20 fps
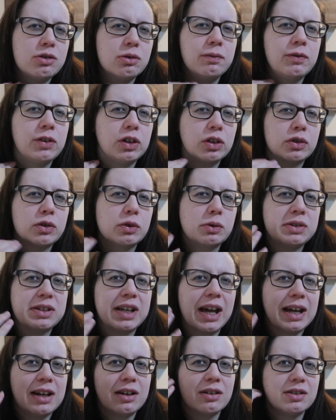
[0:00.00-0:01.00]
I don't feel so
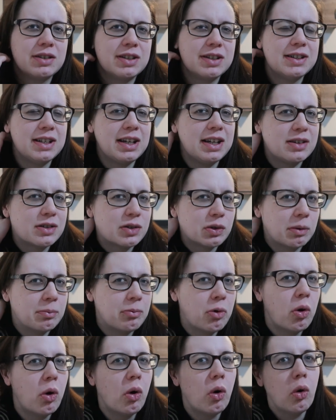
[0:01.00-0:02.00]
tired today, so
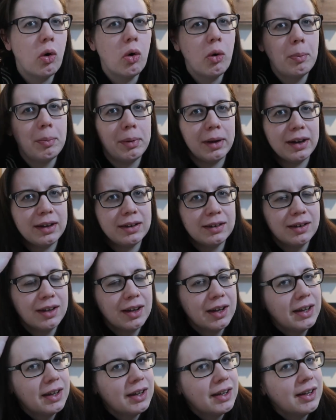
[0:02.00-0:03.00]
I'm hoping